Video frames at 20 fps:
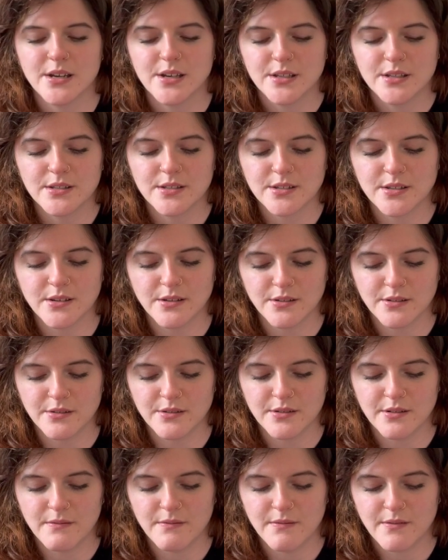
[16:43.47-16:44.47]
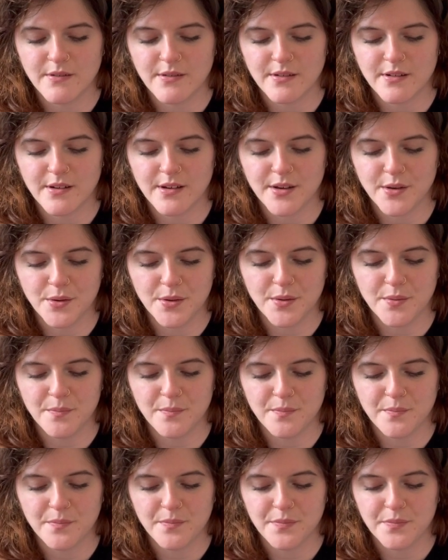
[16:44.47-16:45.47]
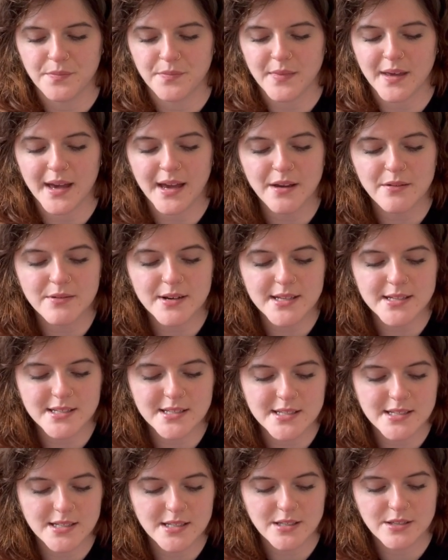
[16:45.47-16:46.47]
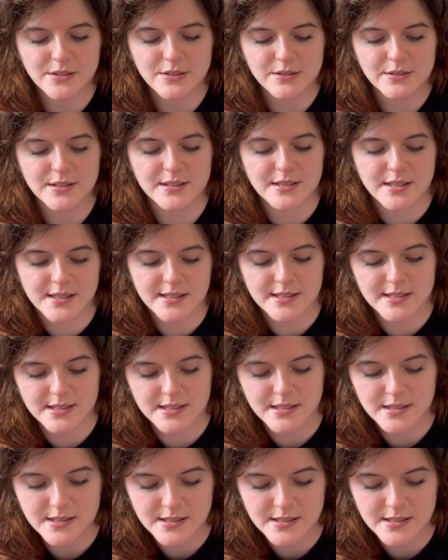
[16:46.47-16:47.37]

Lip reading: So I wanted to use this